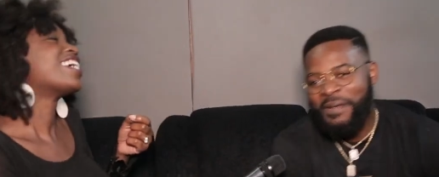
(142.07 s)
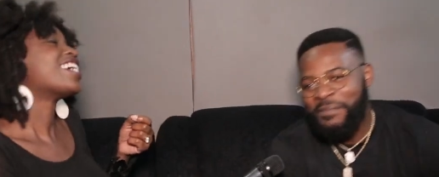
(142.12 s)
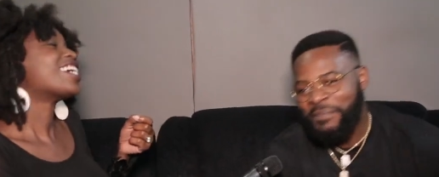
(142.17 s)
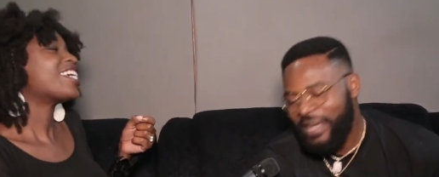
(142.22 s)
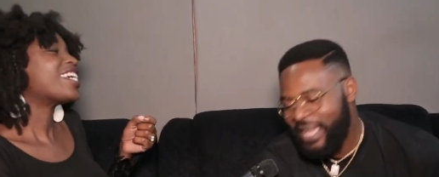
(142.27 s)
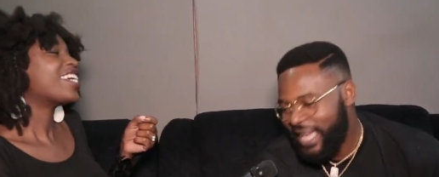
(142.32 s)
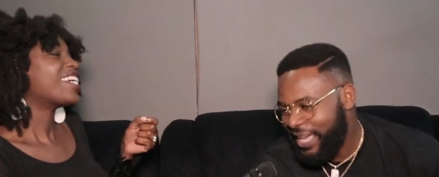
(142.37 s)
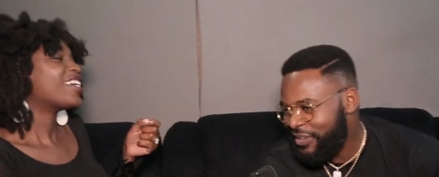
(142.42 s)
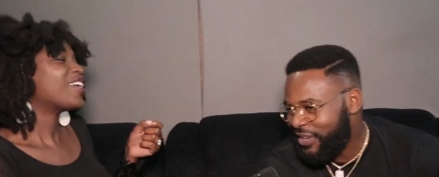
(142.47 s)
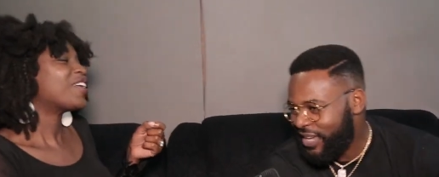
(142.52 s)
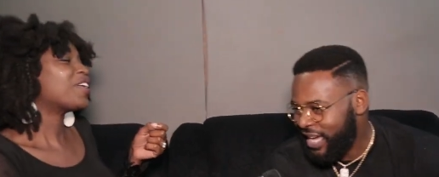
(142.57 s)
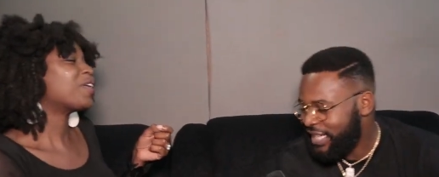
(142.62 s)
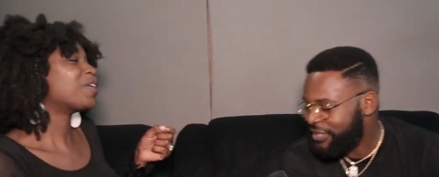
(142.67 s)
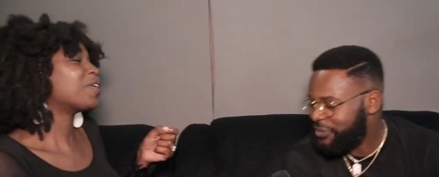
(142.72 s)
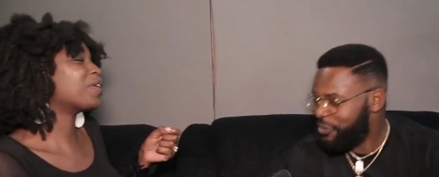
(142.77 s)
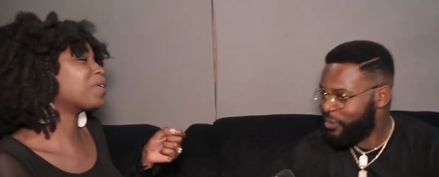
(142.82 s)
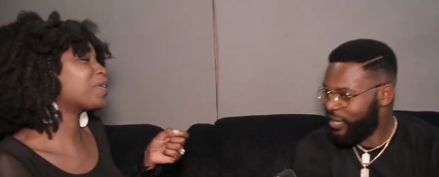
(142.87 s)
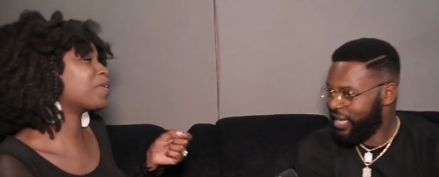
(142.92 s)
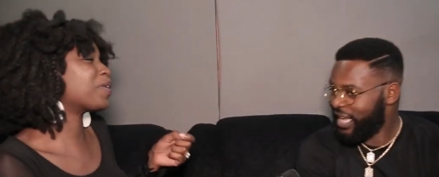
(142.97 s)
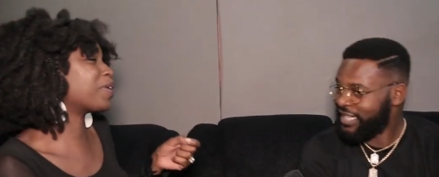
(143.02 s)
Speaker 1: But yeah, you
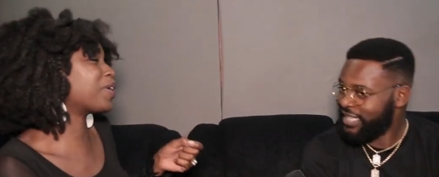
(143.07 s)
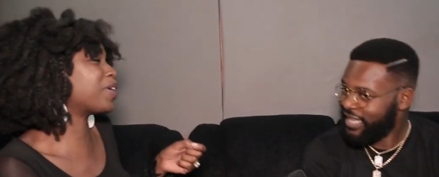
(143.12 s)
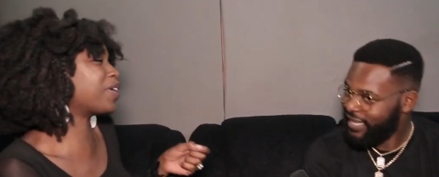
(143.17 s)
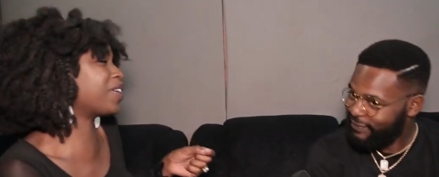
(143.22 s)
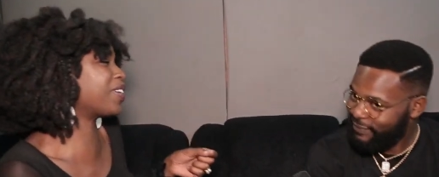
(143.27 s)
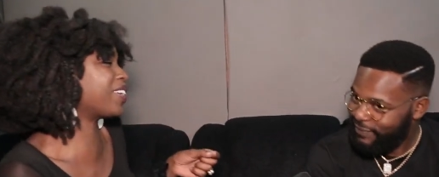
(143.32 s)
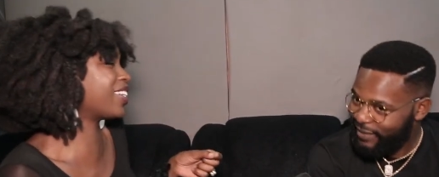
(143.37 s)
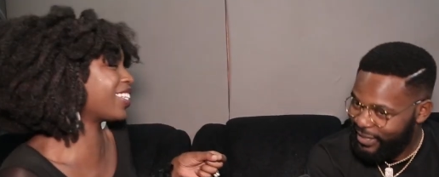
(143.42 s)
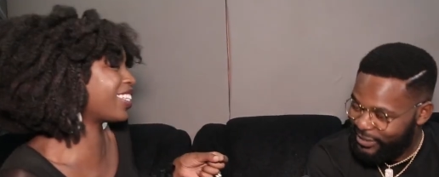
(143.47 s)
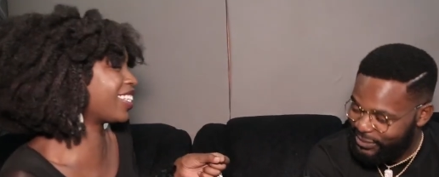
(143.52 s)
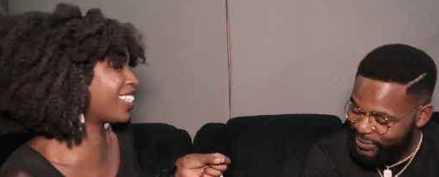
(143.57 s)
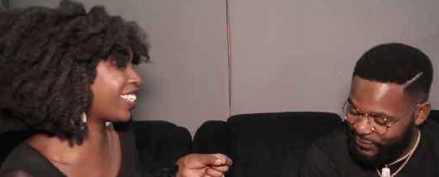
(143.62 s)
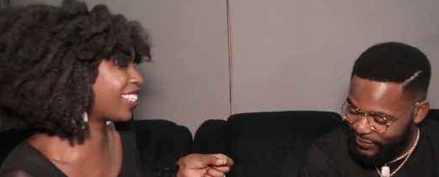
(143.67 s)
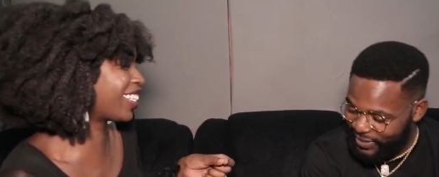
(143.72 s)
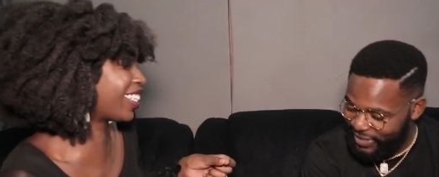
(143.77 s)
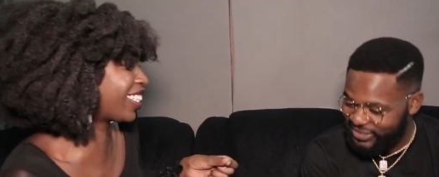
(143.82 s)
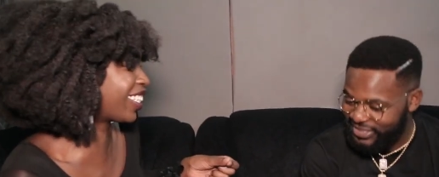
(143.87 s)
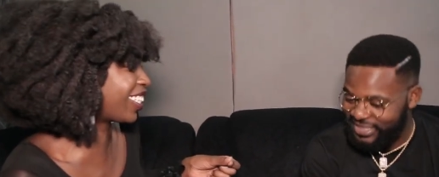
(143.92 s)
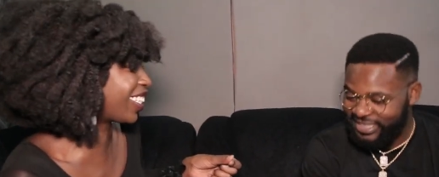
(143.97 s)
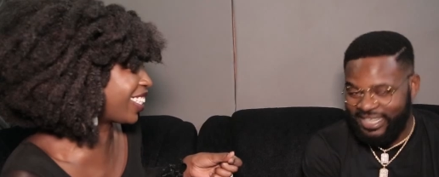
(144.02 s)
can get Falz.
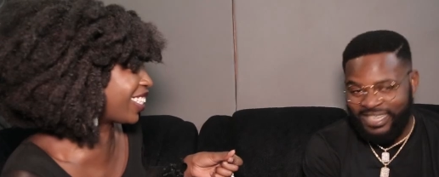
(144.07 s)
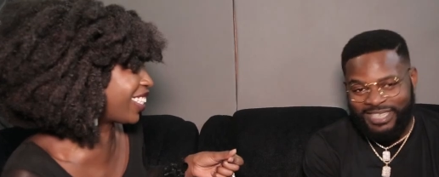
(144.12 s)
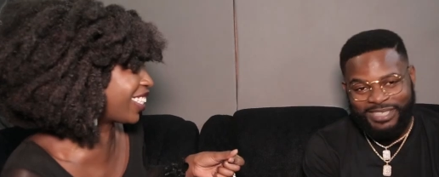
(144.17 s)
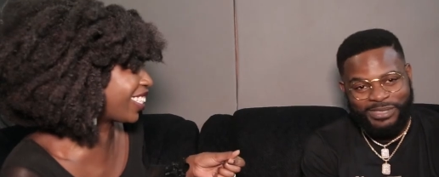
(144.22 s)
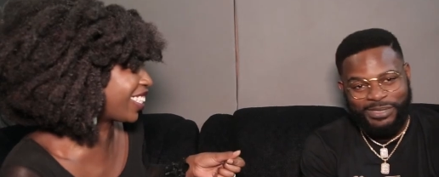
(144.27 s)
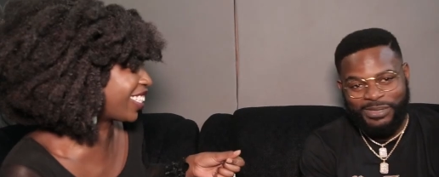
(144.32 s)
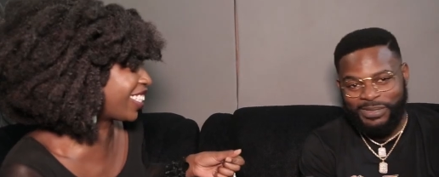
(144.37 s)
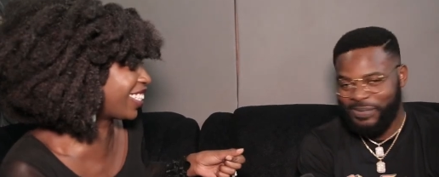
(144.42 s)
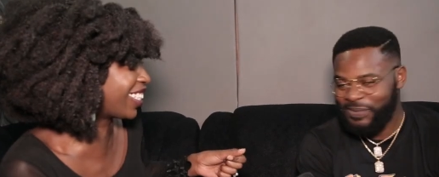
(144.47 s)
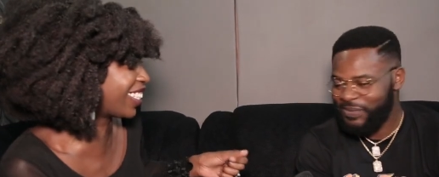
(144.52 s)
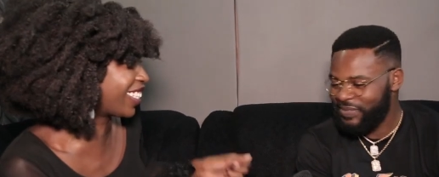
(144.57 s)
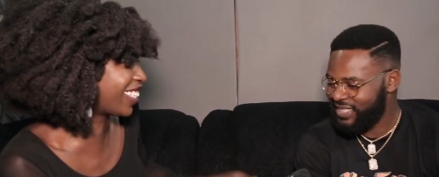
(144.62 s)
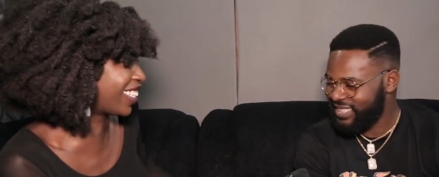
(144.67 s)
Falz is here too.